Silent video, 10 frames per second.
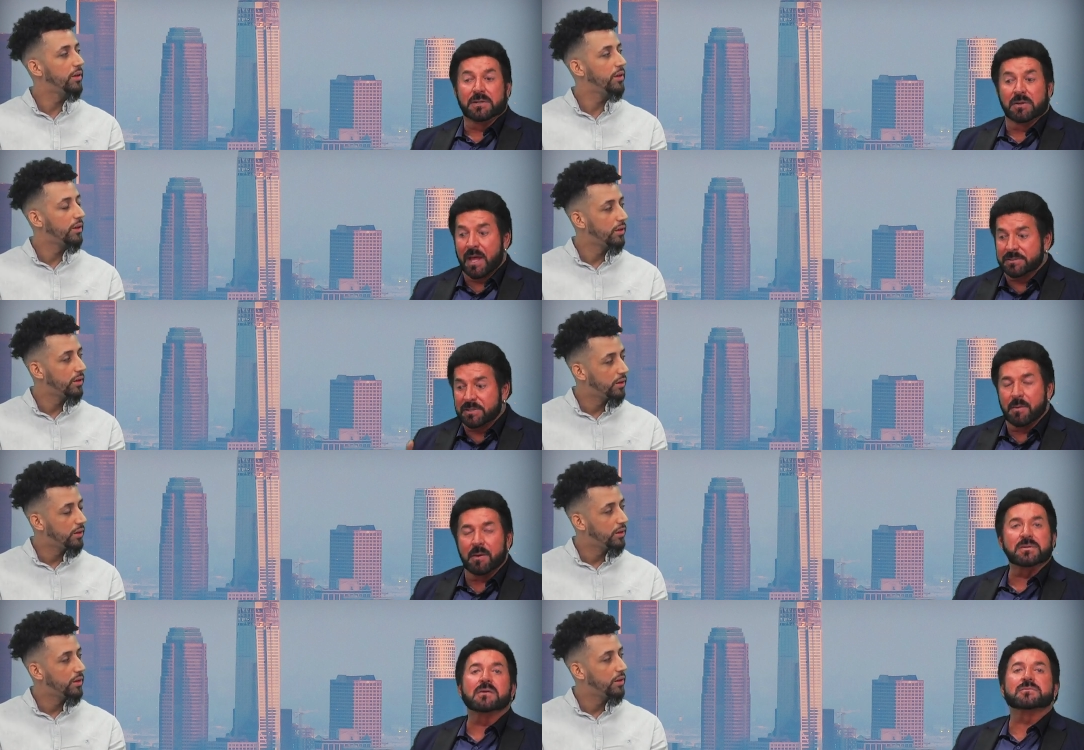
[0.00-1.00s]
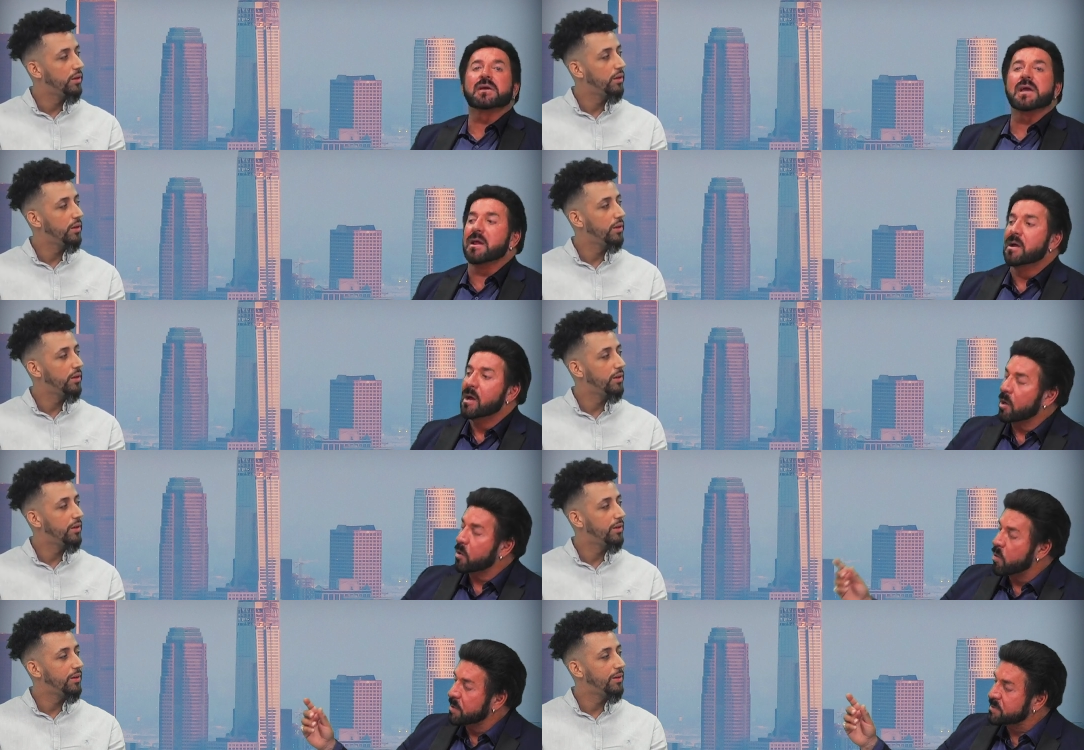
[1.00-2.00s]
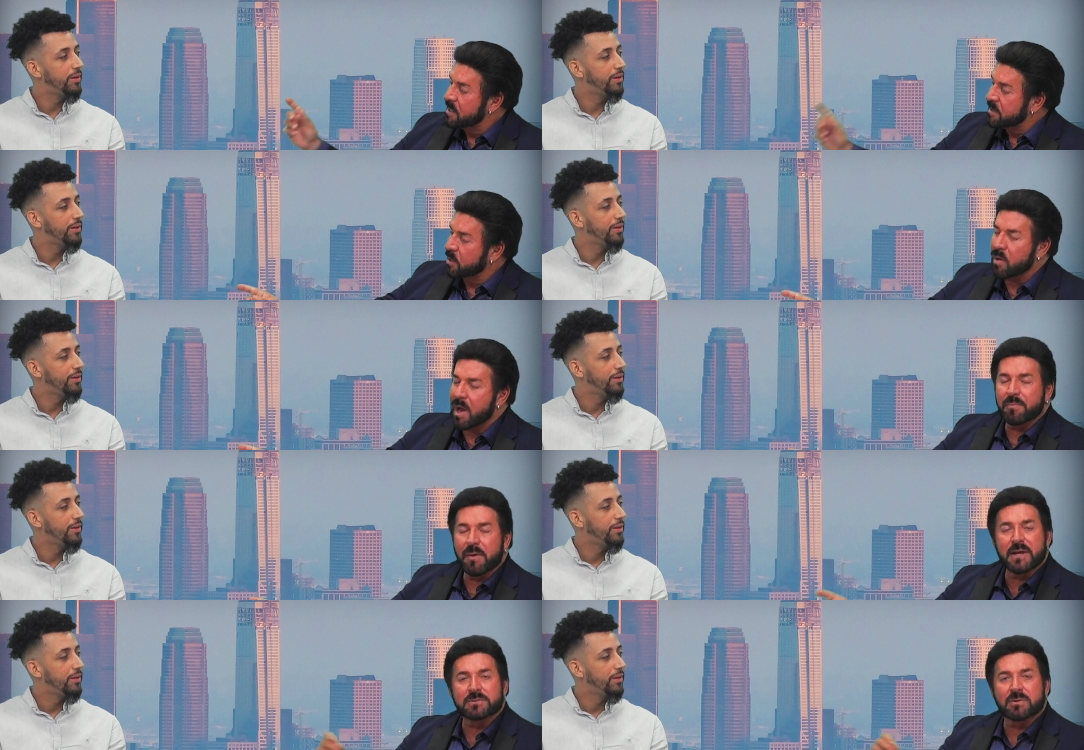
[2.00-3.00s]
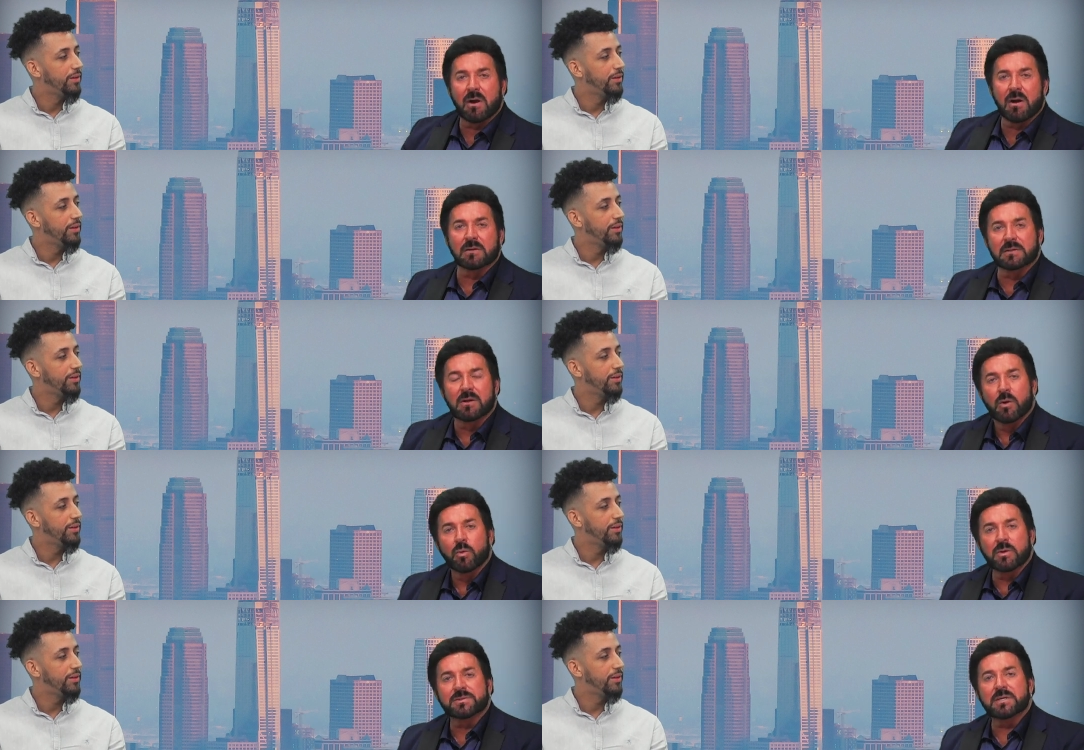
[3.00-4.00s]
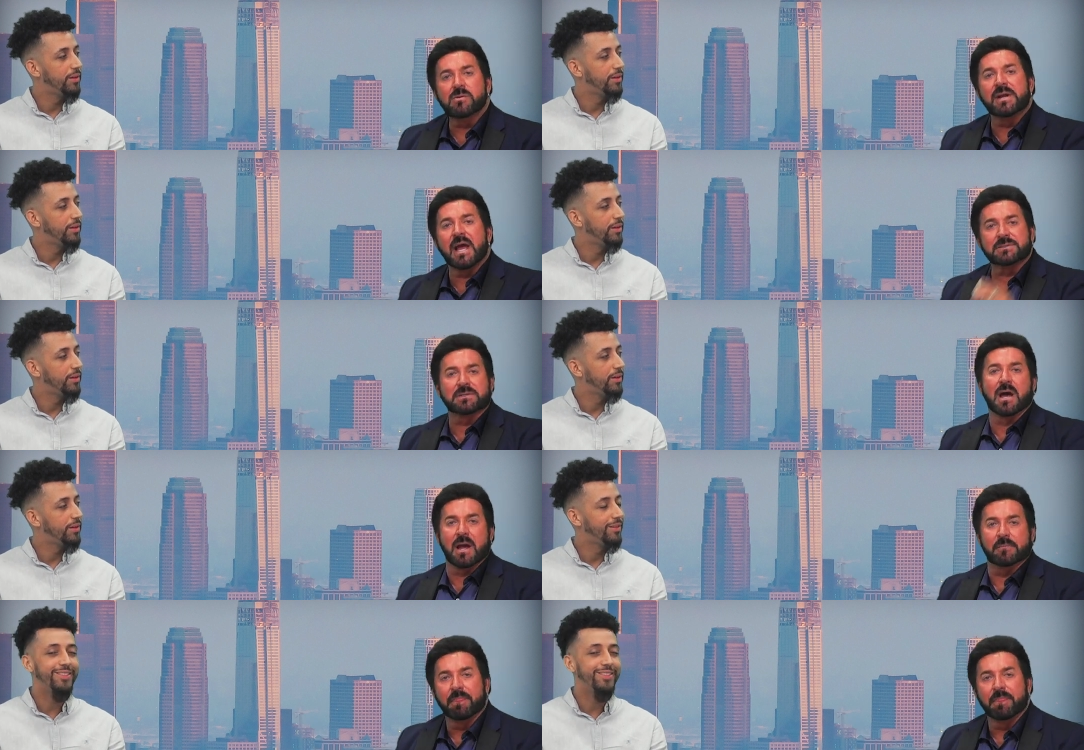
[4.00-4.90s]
Speaker 1: Until next time, I'm Dr. Ken. Of course, the great Pastor Collin. We'll see you next time